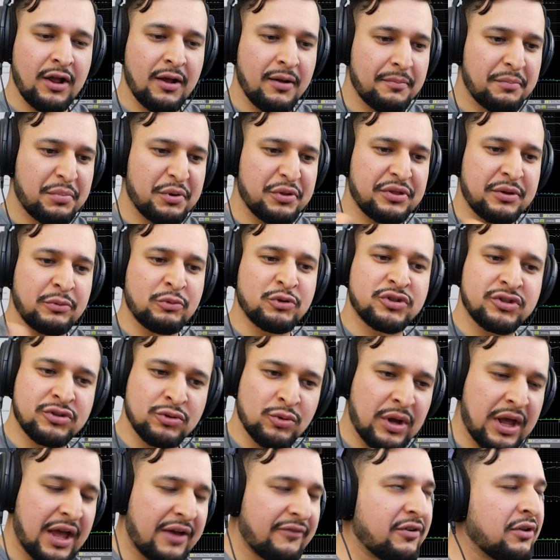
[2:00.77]
but it was still
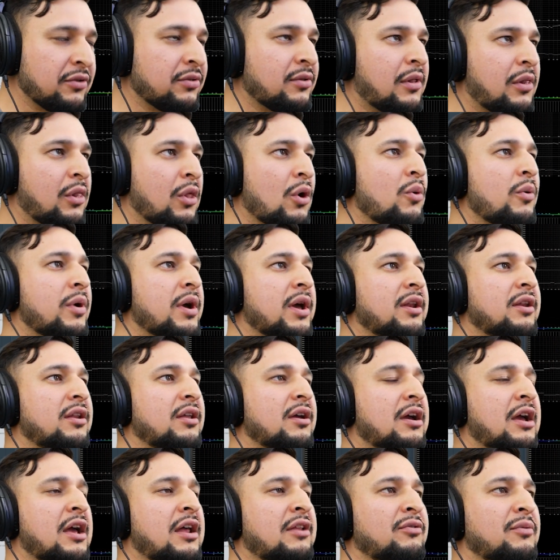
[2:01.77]
heavy on the low end
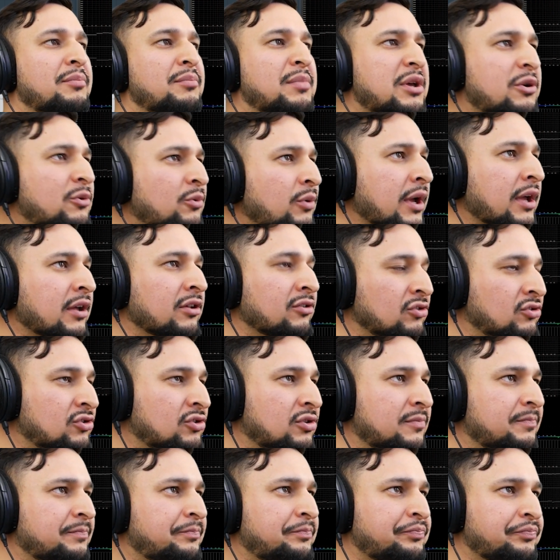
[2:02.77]
and mid
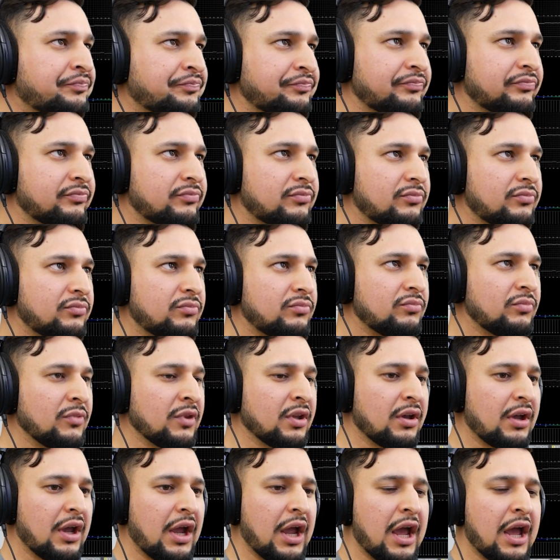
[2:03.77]
range.
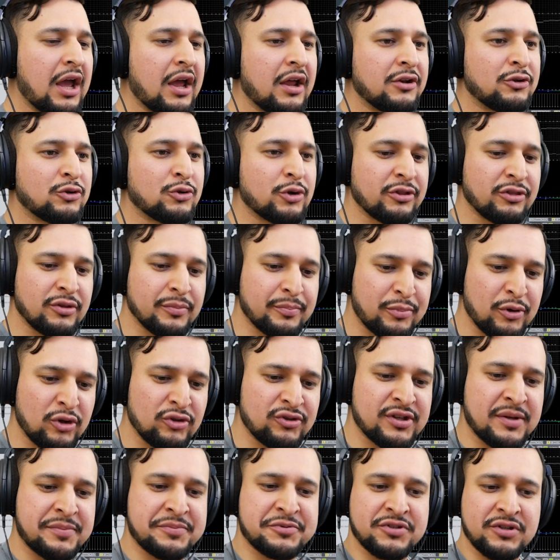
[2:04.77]
And during the
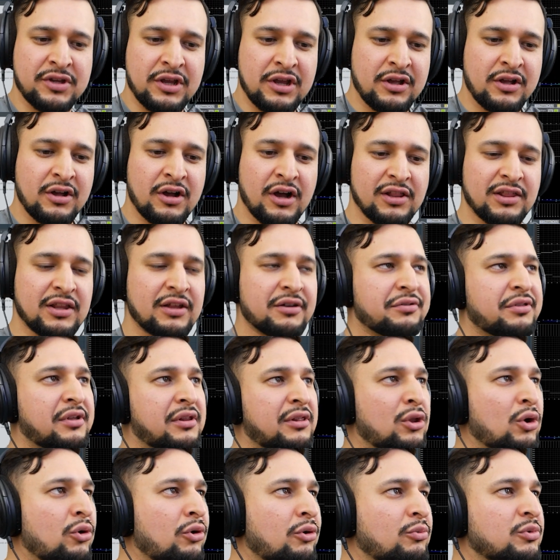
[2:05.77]
build-ups, a lot of the
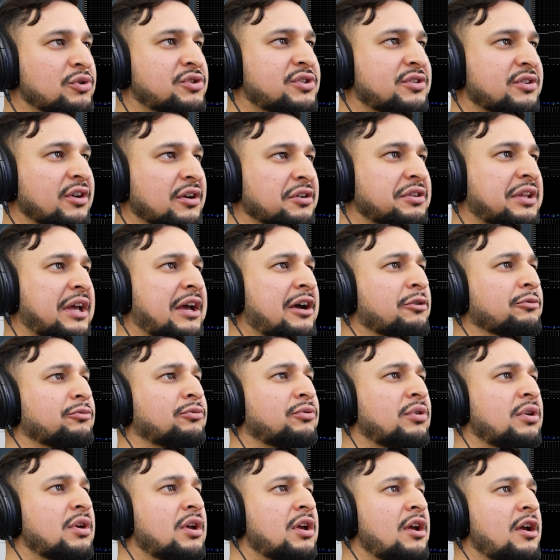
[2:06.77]
low end was sucked out,
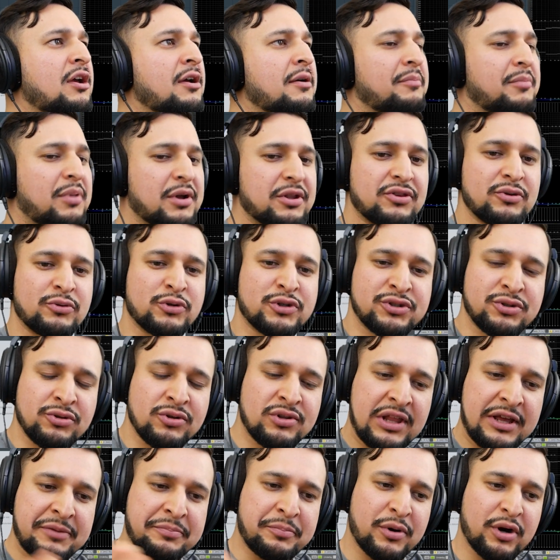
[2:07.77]
but there was still
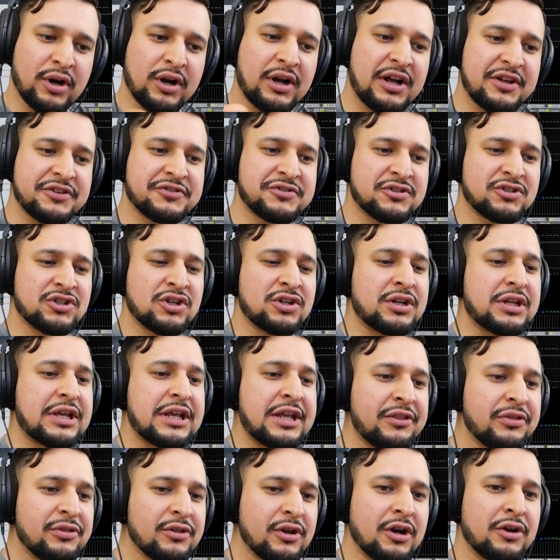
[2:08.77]
like percussion
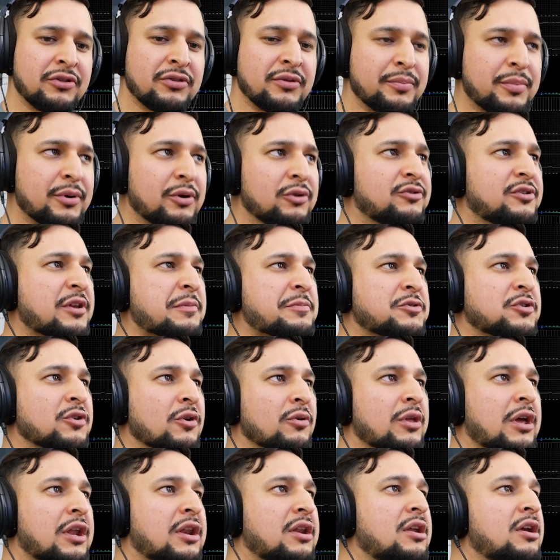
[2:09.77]
in there in the build-up. So
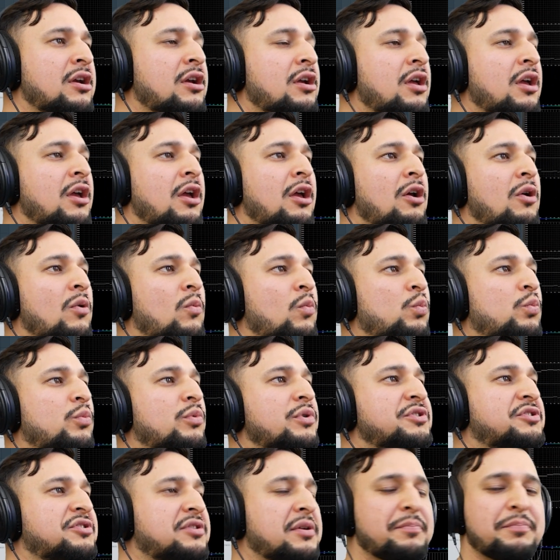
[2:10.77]
then
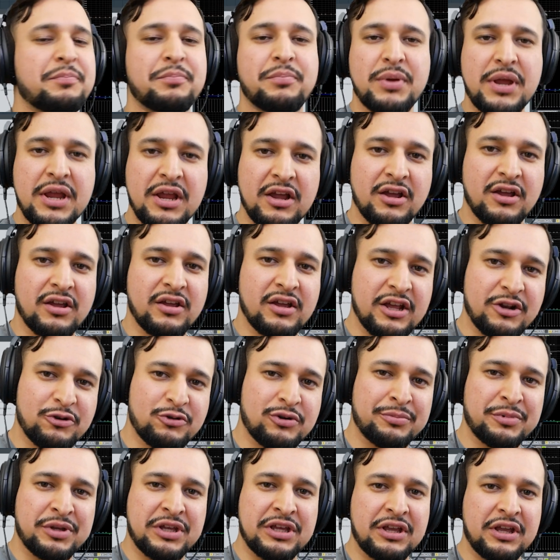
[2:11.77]
once the big kick
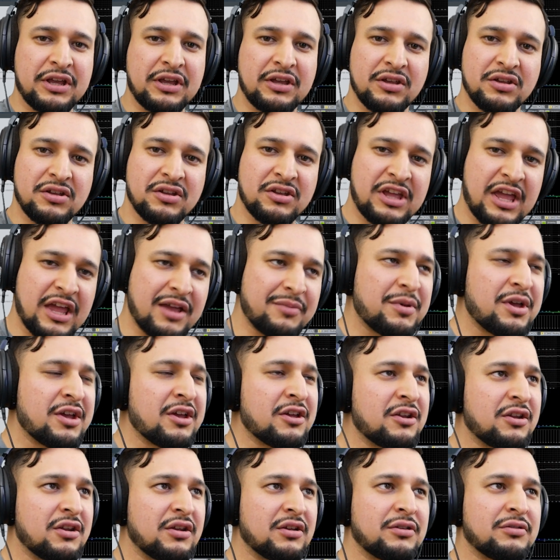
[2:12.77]
drum came
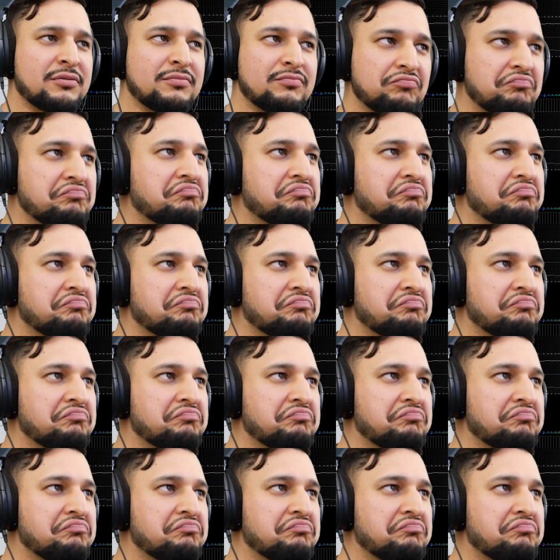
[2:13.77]
in, it